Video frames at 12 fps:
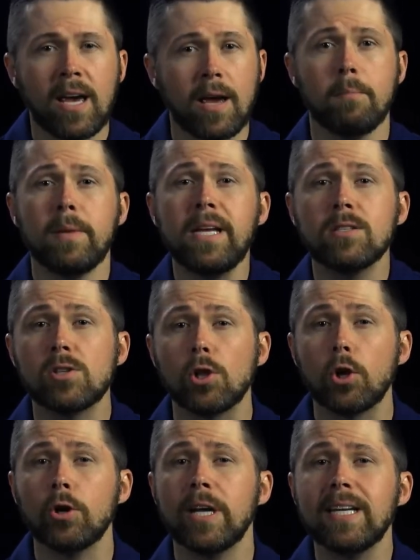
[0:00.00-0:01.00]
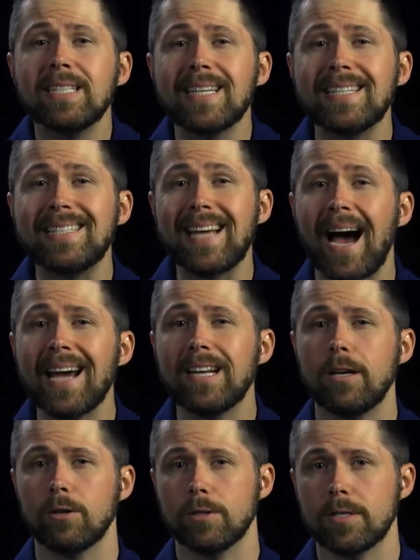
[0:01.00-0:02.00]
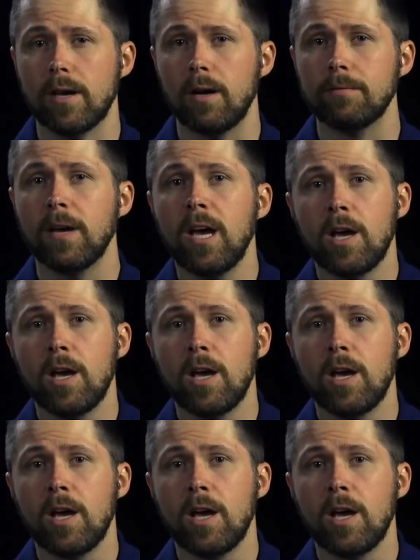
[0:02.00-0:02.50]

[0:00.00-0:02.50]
It means learning to die to yourself